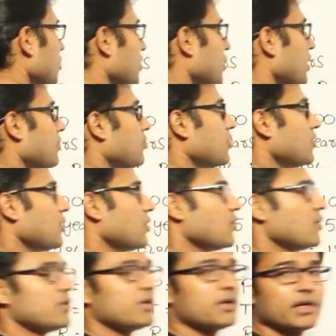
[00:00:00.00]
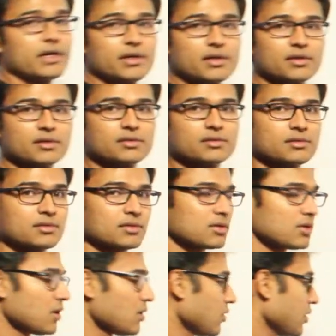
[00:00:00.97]
total amount you are going to get.
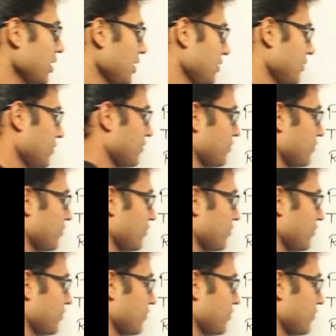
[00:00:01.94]
Okay,